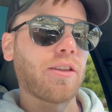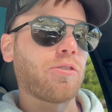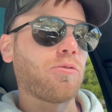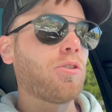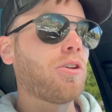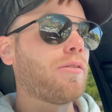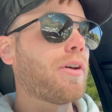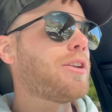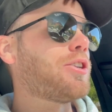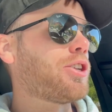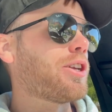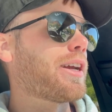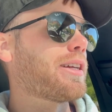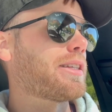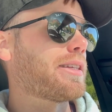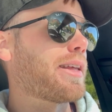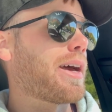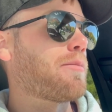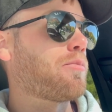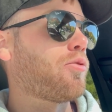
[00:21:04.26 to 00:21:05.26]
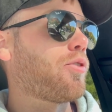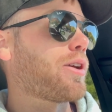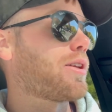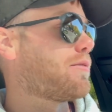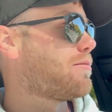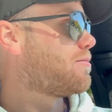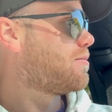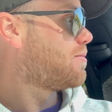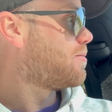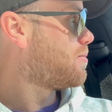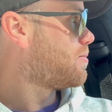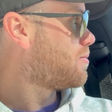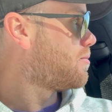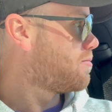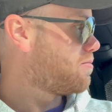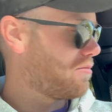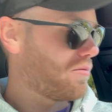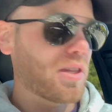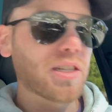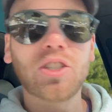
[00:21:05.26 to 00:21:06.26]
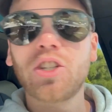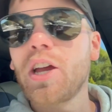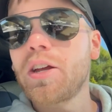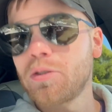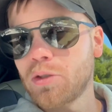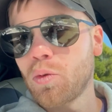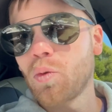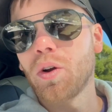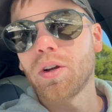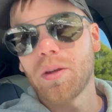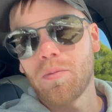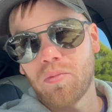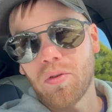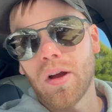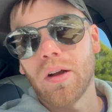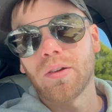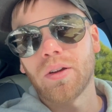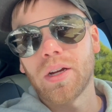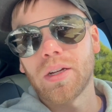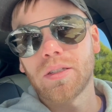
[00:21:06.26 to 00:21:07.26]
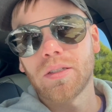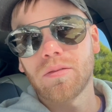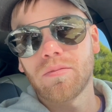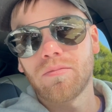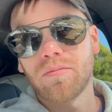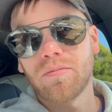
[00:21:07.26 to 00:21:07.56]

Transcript: We'll eventually get to that point. This channel's a work in progress.